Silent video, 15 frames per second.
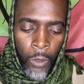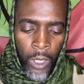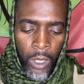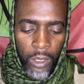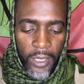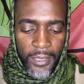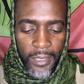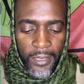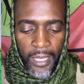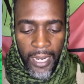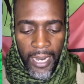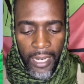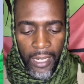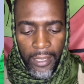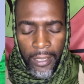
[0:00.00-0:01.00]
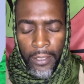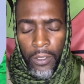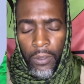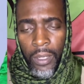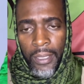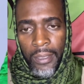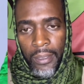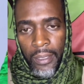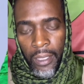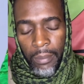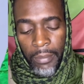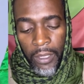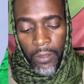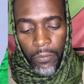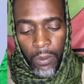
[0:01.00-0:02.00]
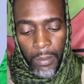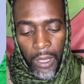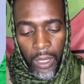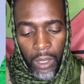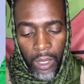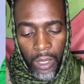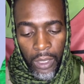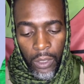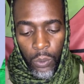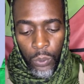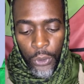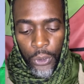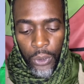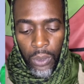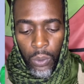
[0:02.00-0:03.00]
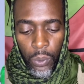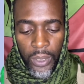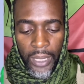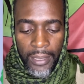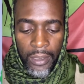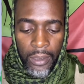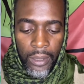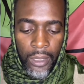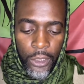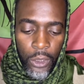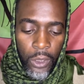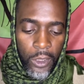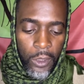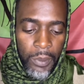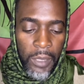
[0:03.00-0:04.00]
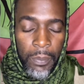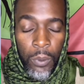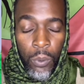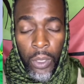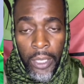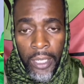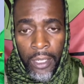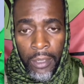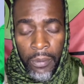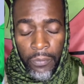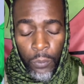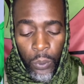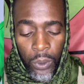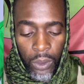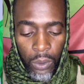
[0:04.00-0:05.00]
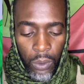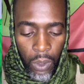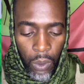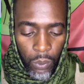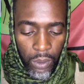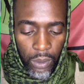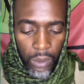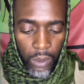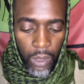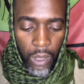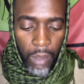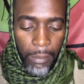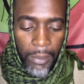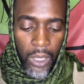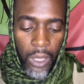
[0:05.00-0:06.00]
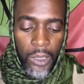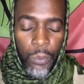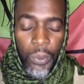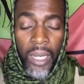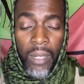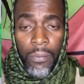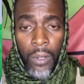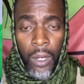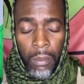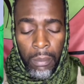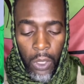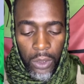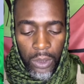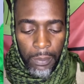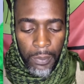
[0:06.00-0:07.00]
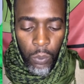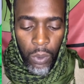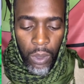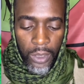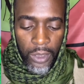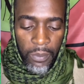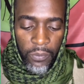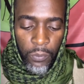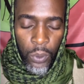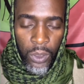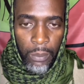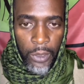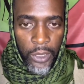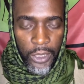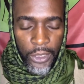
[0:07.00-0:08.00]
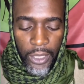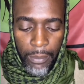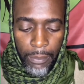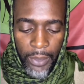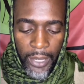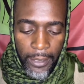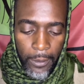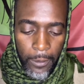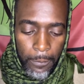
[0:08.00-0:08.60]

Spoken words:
This is a highly ignorant statement from a lawyer who should know that indigenous people were here before the crown, because we had fought multiple wars before the British Empire.